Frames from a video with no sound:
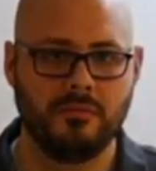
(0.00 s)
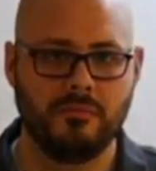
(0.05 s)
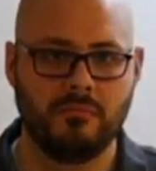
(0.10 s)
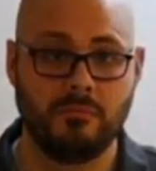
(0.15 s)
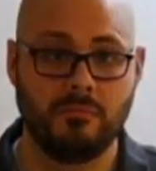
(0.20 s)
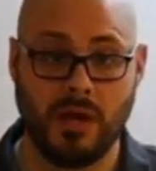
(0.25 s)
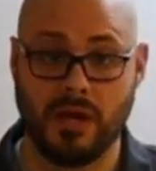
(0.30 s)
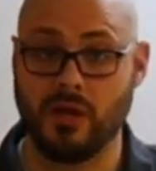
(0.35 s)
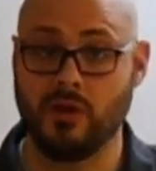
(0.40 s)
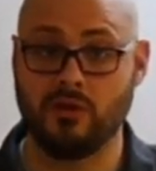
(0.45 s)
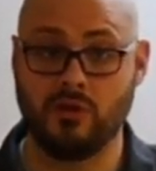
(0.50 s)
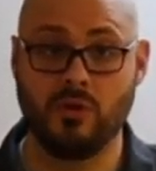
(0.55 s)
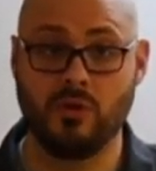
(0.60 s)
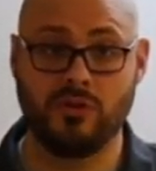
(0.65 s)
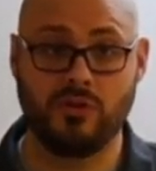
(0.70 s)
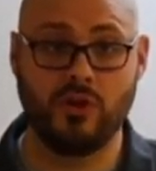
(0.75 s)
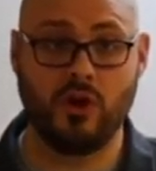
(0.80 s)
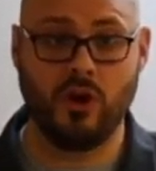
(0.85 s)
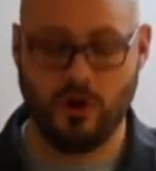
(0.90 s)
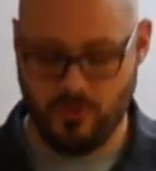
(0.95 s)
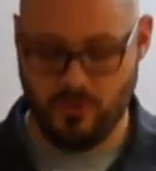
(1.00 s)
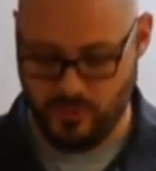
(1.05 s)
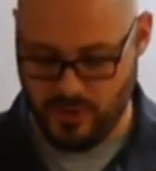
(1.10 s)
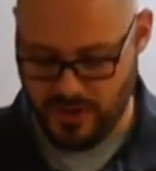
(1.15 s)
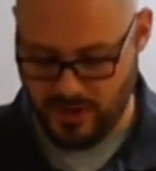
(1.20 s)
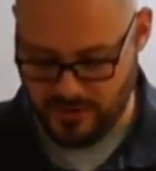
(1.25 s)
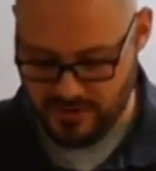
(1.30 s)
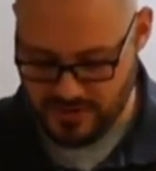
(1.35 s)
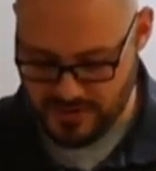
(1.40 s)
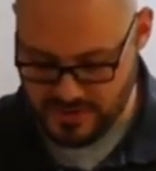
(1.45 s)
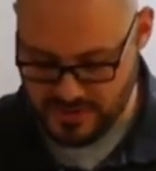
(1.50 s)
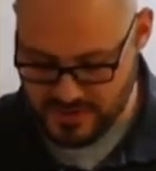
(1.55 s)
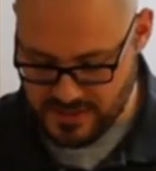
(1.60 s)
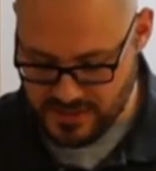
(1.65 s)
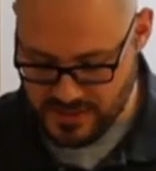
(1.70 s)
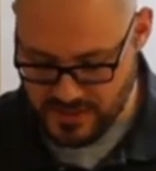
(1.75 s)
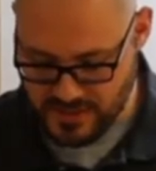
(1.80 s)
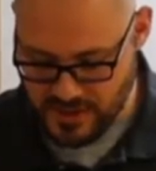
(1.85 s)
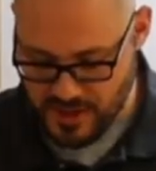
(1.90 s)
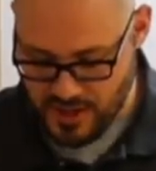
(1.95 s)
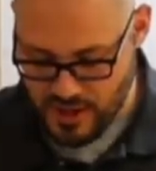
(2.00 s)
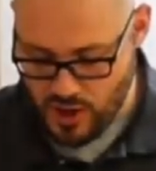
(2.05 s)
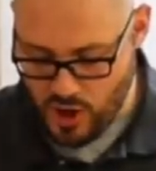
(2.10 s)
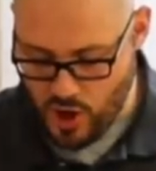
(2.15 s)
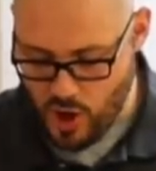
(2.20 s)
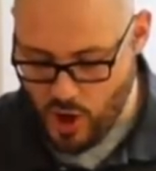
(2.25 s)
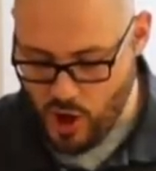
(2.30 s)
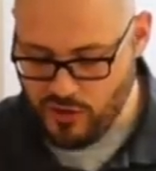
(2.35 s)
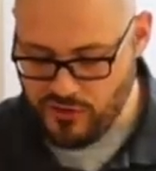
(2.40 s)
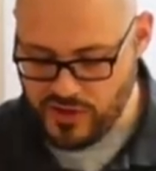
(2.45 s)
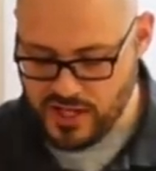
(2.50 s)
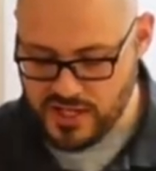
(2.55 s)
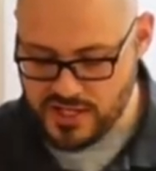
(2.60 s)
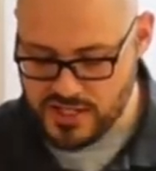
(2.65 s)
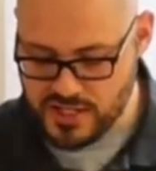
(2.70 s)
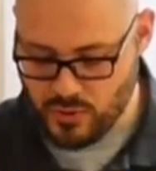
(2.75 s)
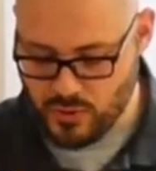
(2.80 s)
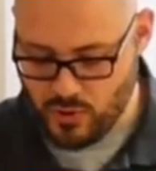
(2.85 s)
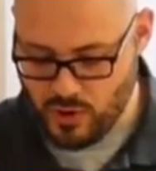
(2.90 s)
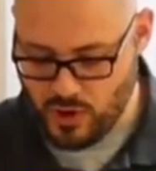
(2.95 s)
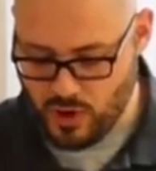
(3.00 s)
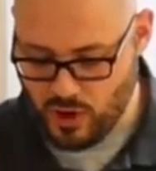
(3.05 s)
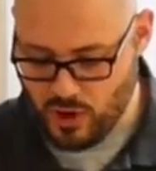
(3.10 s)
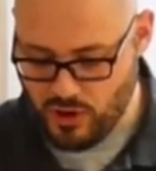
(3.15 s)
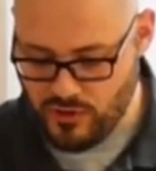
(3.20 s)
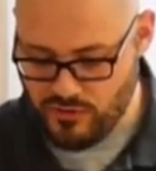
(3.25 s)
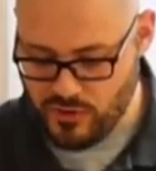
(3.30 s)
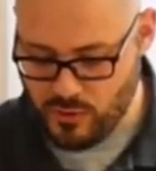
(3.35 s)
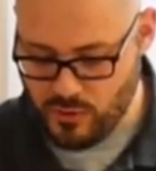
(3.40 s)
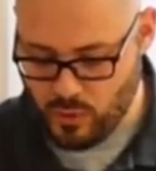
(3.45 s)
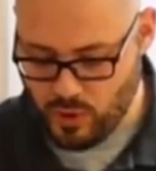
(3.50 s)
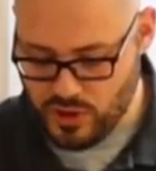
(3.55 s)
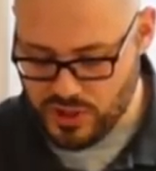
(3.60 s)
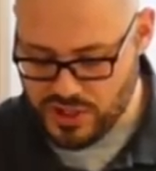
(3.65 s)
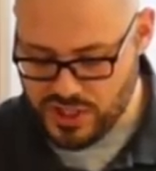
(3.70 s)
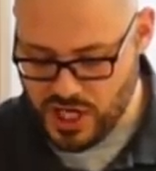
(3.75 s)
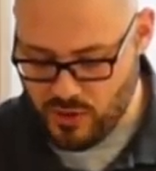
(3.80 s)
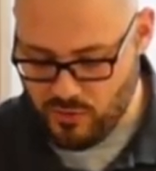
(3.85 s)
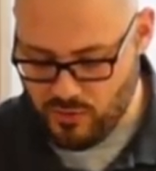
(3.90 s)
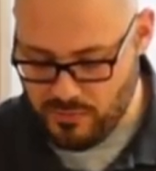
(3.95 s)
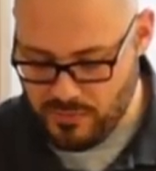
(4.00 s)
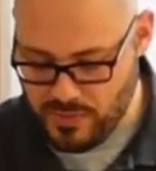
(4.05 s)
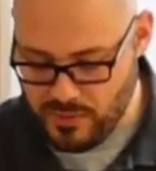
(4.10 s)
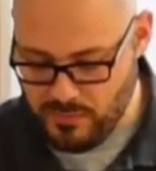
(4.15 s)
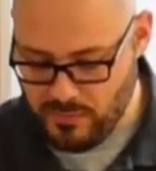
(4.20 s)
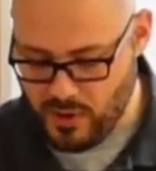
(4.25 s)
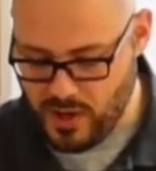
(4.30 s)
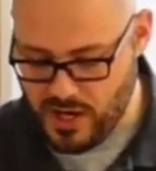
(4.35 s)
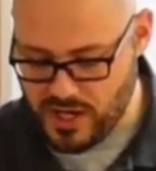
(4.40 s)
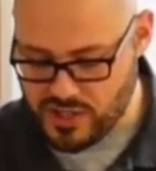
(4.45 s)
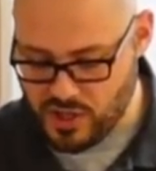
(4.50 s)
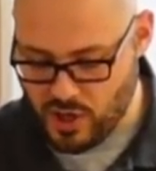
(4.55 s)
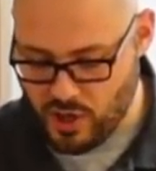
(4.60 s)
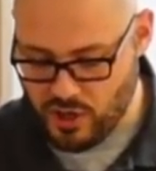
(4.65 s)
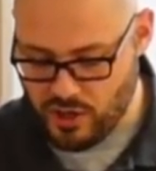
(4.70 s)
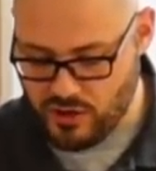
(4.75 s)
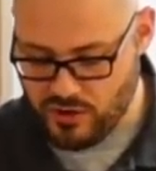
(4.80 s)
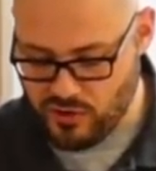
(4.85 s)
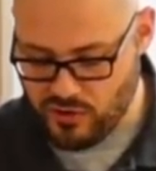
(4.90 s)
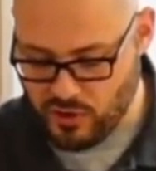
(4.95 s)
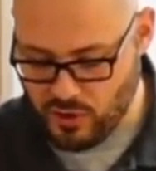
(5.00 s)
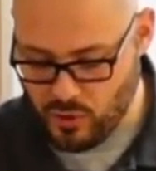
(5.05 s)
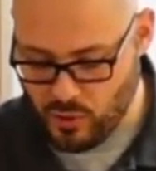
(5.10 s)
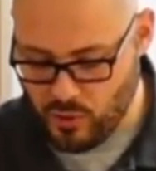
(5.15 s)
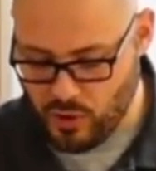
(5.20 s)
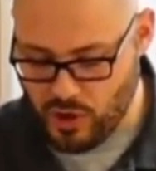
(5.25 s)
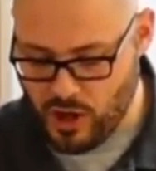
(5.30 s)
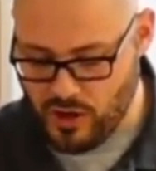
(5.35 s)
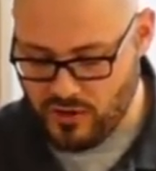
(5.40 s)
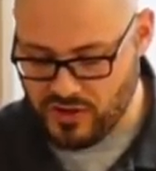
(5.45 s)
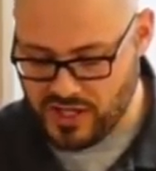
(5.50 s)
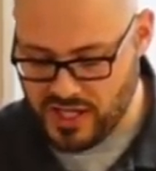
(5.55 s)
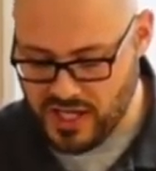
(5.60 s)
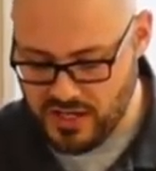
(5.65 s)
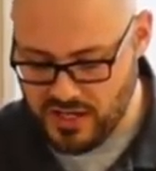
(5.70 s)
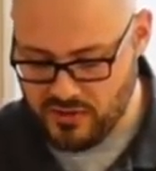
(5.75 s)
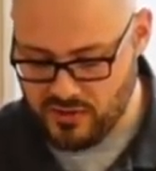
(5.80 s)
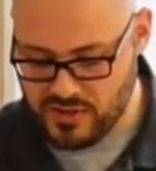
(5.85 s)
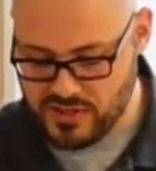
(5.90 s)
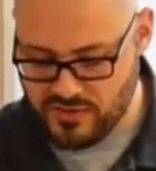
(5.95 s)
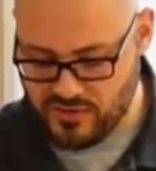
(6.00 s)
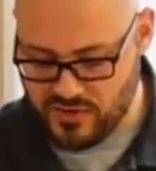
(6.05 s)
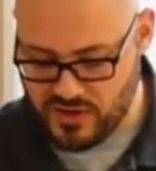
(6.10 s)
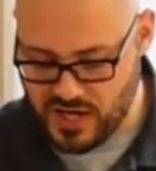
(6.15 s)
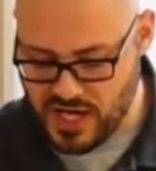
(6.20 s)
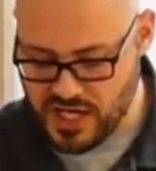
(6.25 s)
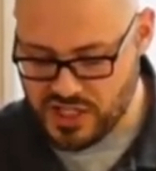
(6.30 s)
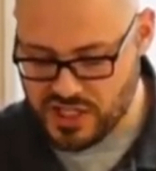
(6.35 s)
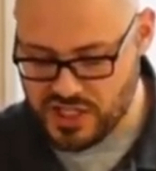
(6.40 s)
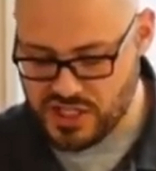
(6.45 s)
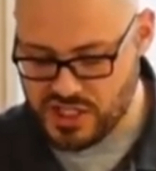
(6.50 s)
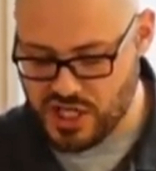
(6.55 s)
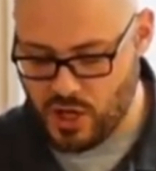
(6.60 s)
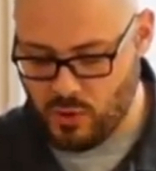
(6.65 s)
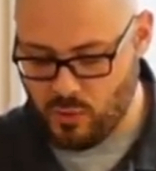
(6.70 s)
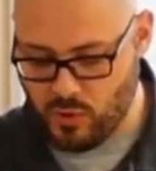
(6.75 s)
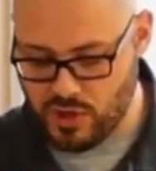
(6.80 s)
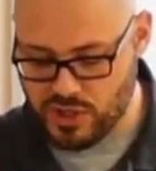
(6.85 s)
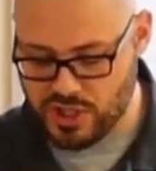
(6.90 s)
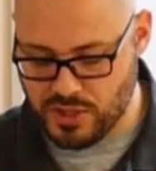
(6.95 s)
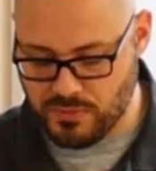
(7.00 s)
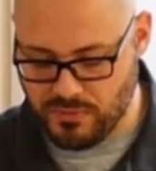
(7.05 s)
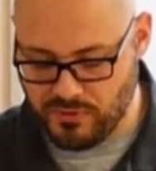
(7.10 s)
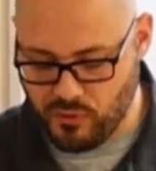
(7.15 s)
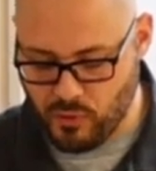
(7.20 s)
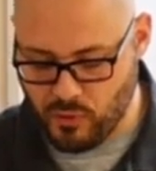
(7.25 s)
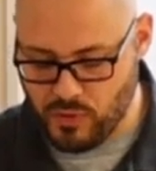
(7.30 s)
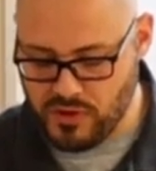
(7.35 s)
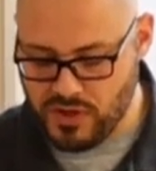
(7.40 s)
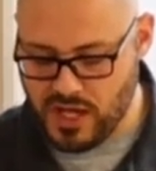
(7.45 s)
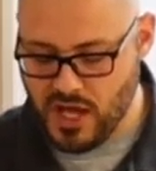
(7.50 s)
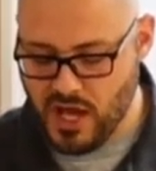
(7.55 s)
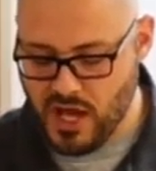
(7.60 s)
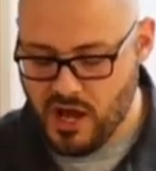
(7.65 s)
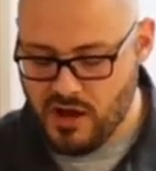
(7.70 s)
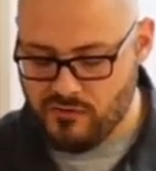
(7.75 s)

by doing it the hard way? This is the, all the ends of the world shall remember and turn unto the Lord. All the kindreds of the nations shall worship before thee.